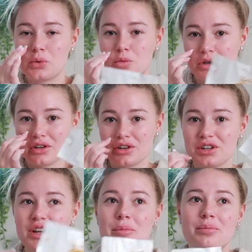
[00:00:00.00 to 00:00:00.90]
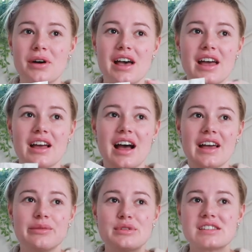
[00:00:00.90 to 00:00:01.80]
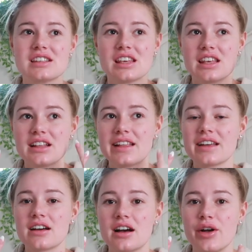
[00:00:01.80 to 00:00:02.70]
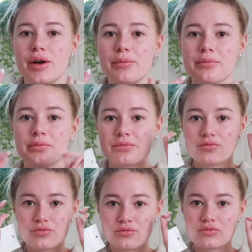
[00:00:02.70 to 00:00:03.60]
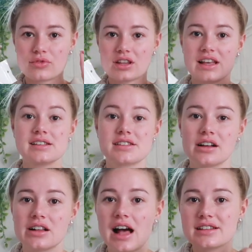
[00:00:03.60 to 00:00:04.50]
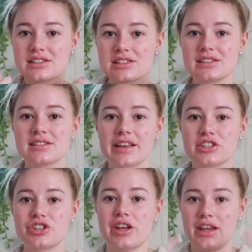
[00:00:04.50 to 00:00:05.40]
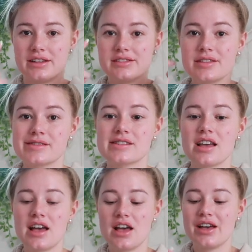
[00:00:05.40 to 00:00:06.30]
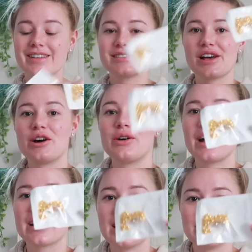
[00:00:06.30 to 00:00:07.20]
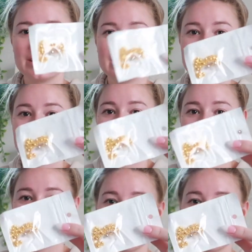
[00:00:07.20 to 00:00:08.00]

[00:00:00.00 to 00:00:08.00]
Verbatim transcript: weird, but I've been seeing like um like sunglasses, like chains. So I got one. It's just